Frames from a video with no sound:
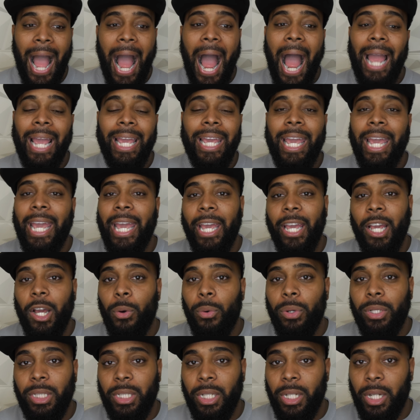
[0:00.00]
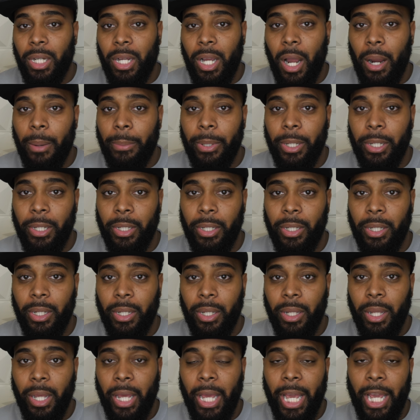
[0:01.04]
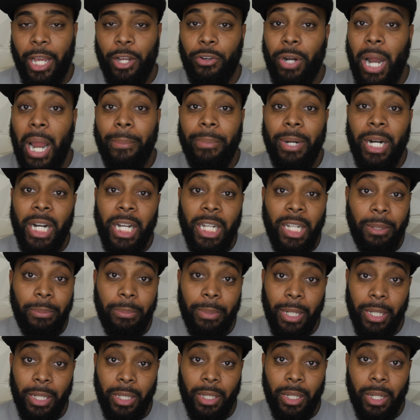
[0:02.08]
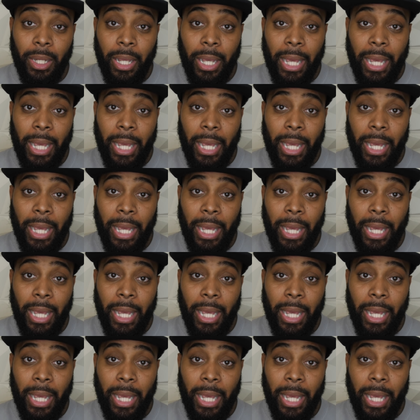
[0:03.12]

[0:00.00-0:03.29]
I can't go into the cupboard and grab a honey bun